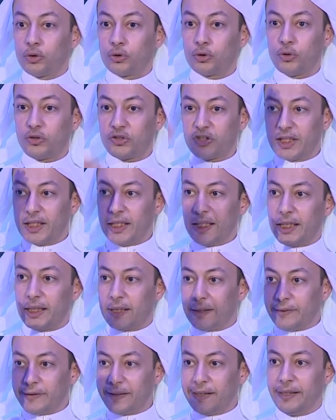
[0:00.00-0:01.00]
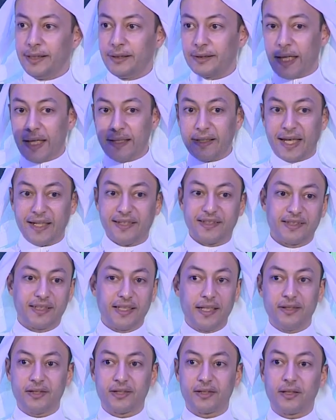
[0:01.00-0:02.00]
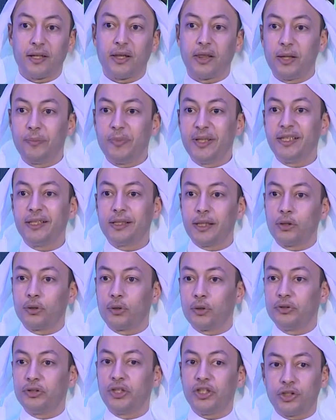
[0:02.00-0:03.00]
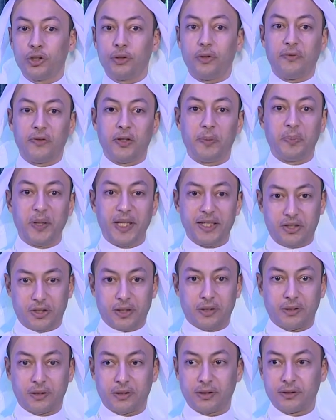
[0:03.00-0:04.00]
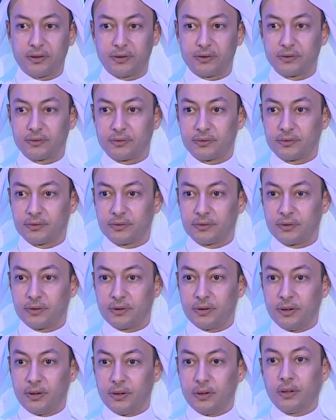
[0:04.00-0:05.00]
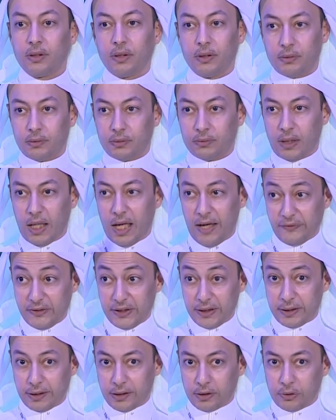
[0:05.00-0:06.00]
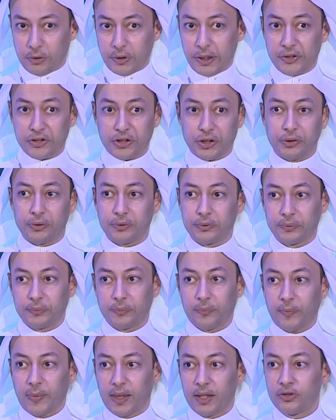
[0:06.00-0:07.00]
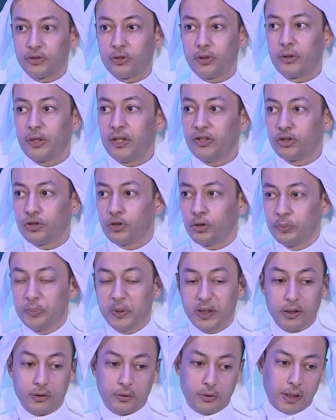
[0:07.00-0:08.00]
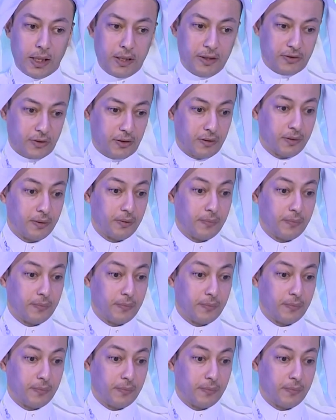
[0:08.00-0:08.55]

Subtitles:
to see, read, and assess the medical condition of the patient after the regulation. So this should be regularized.